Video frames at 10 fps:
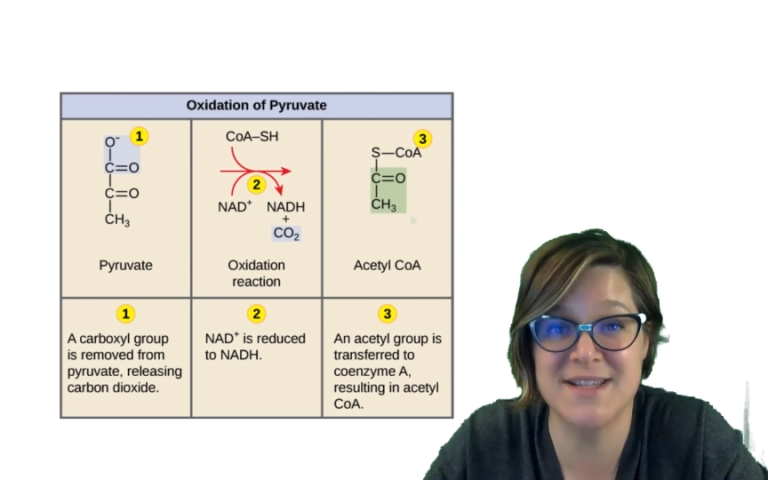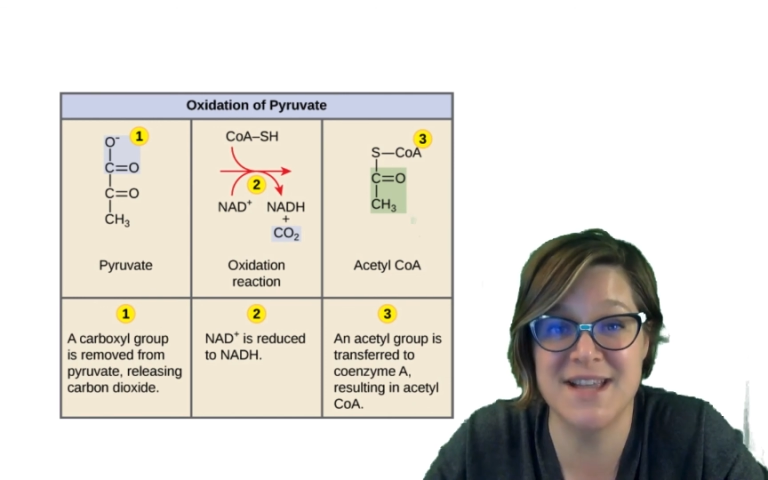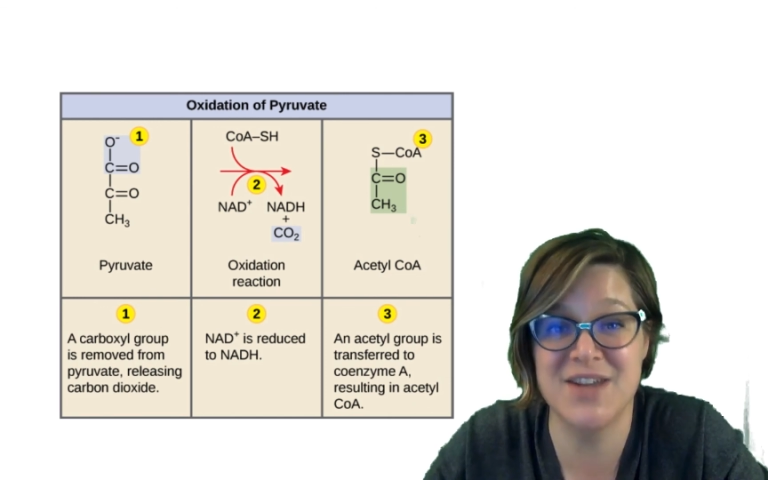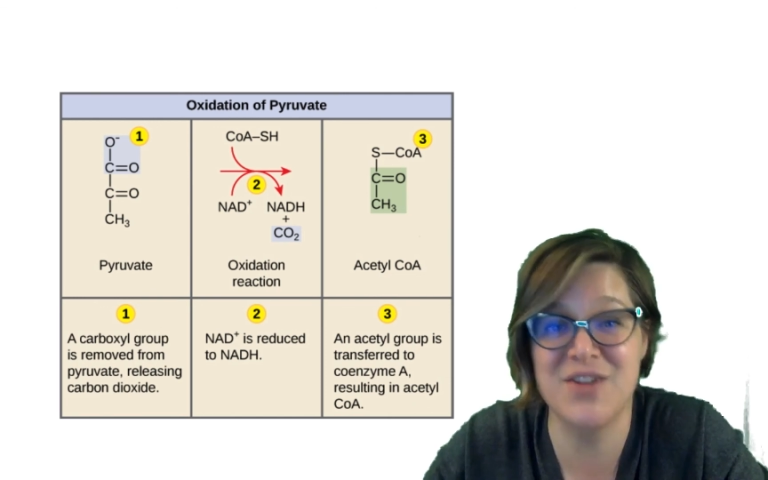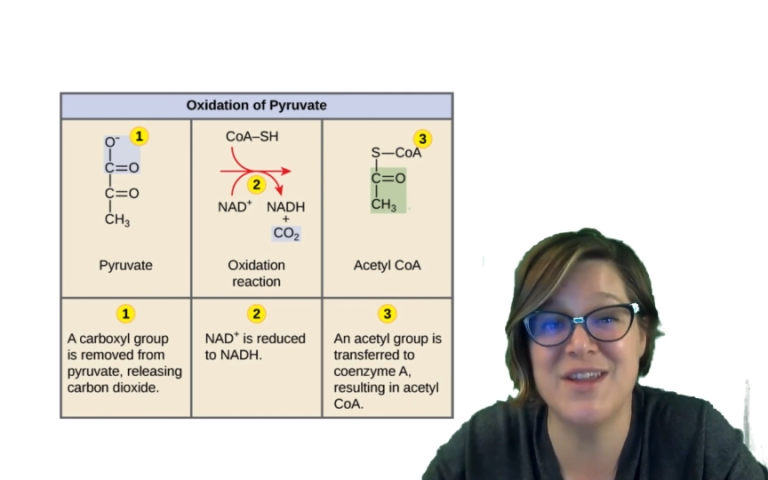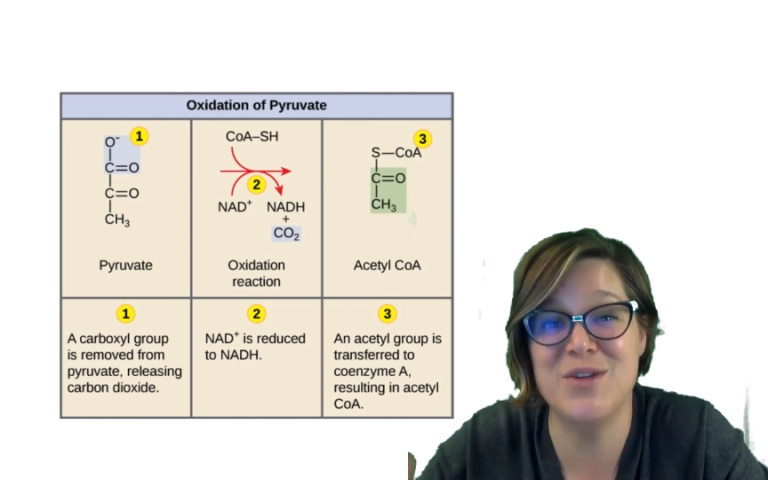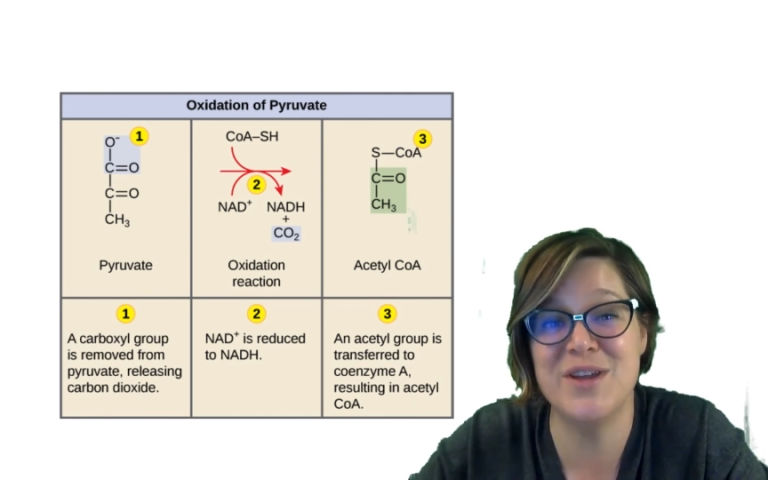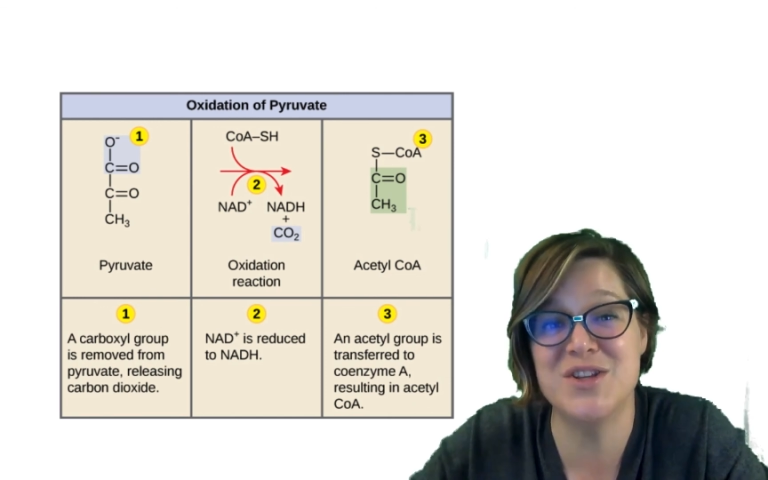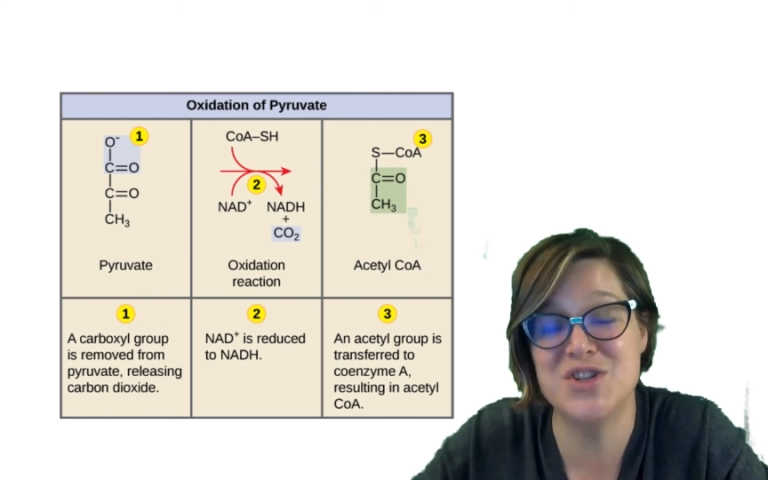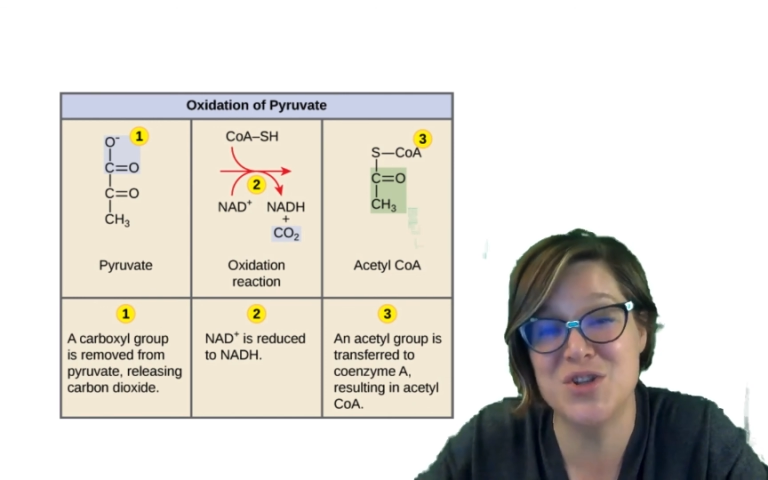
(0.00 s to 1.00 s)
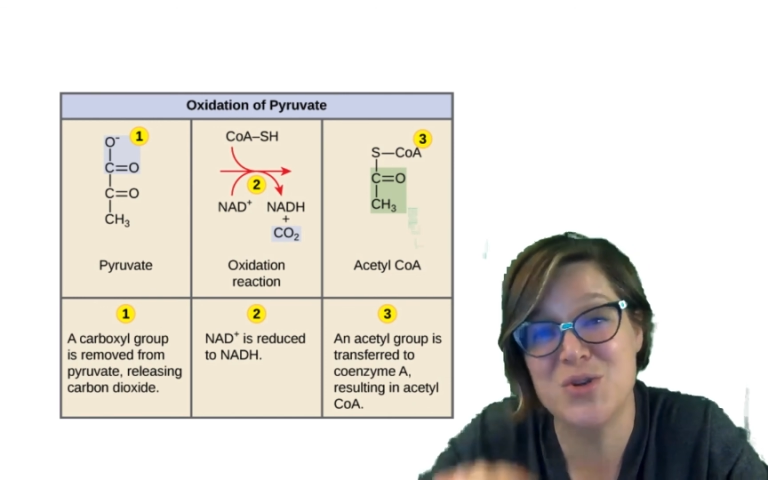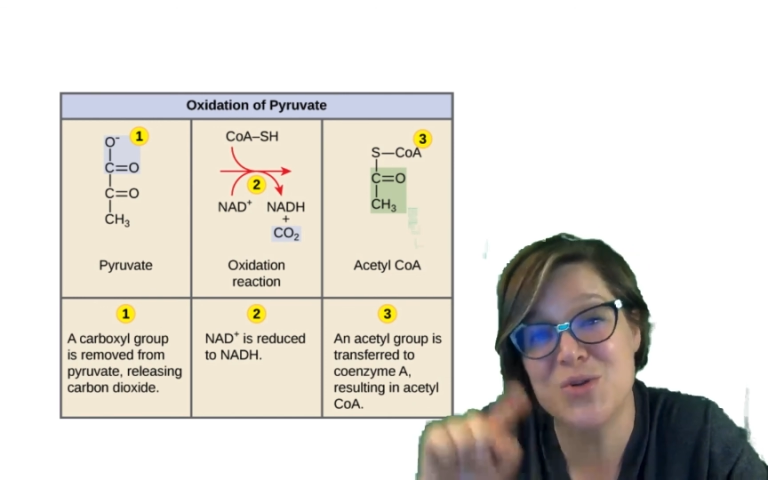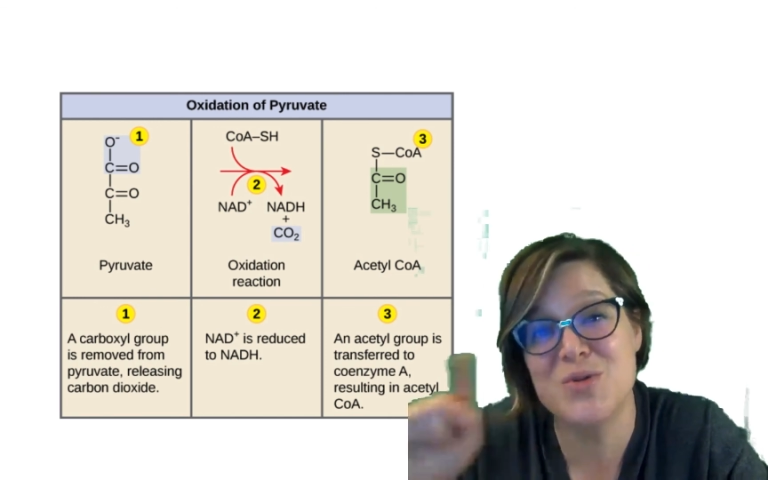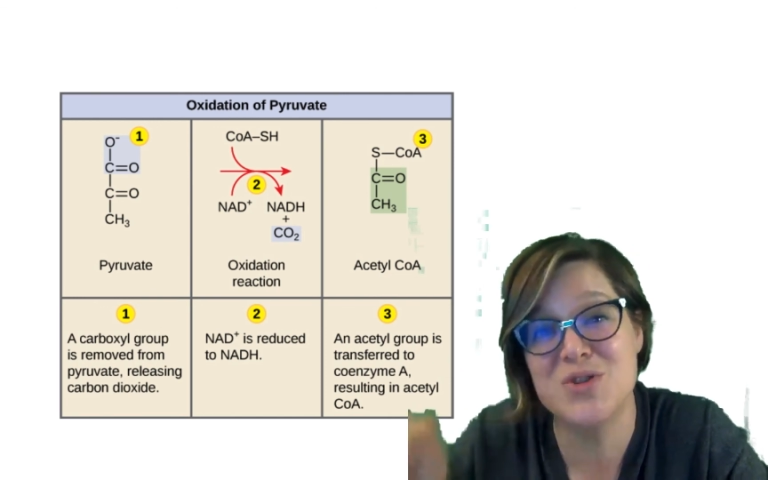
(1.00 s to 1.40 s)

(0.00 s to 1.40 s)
cycle that you get 2